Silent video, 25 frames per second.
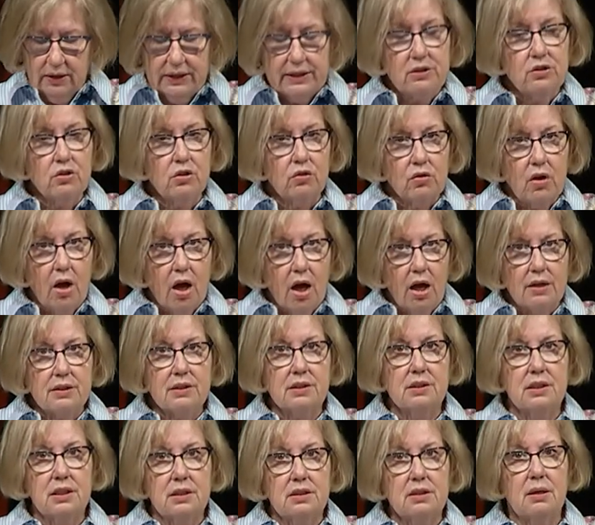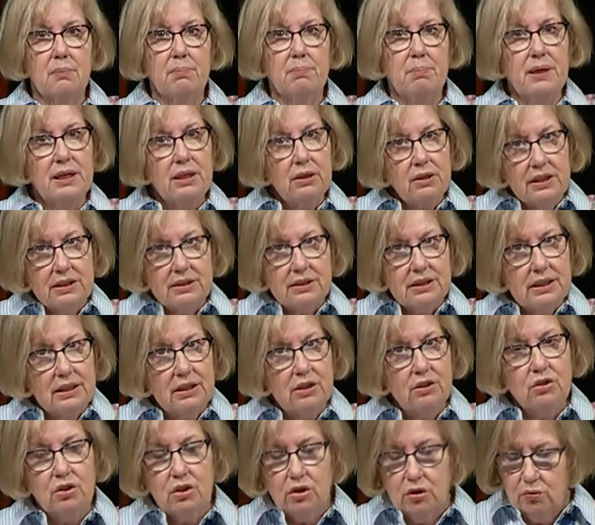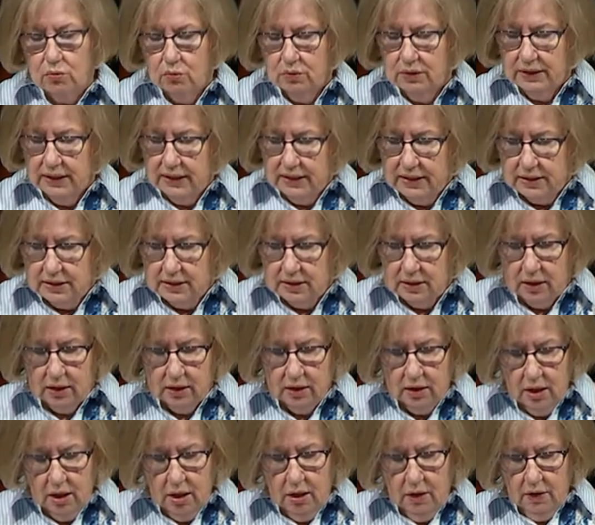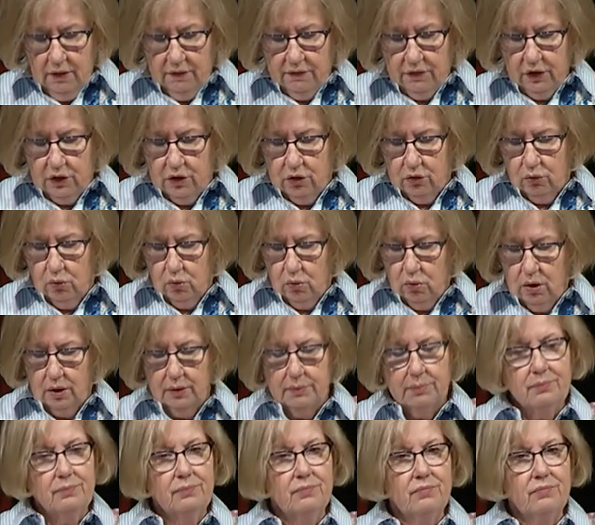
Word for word: He's lost his ability to listen for the Lord.